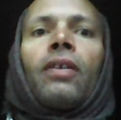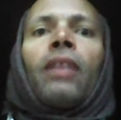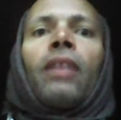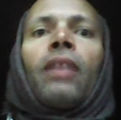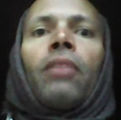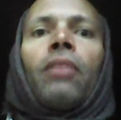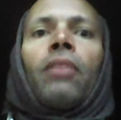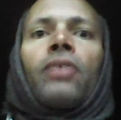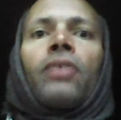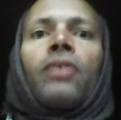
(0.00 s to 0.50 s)

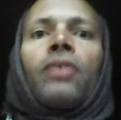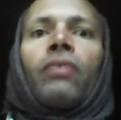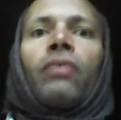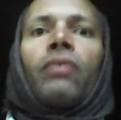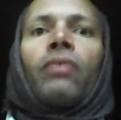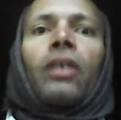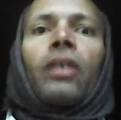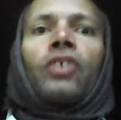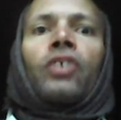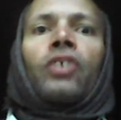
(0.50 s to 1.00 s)
elements of
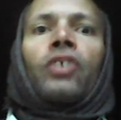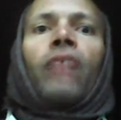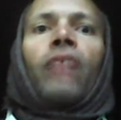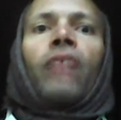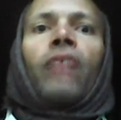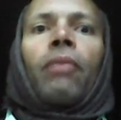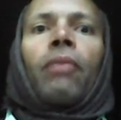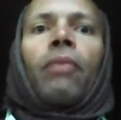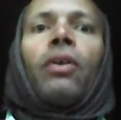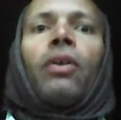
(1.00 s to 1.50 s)
English
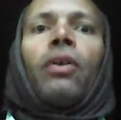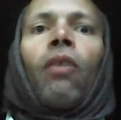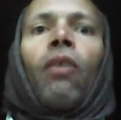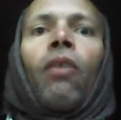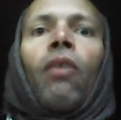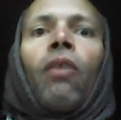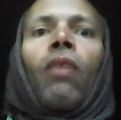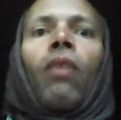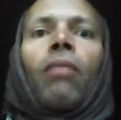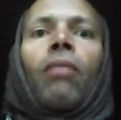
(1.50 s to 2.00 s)
grammar
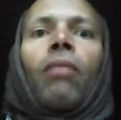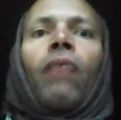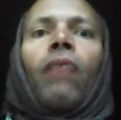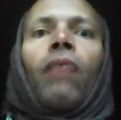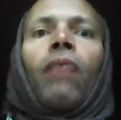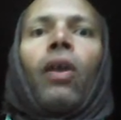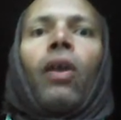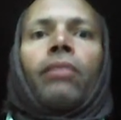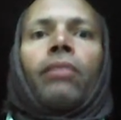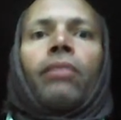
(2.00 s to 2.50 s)
one by
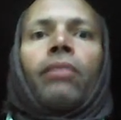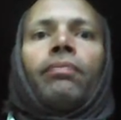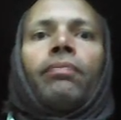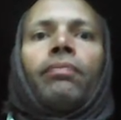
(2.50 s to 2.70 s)
one.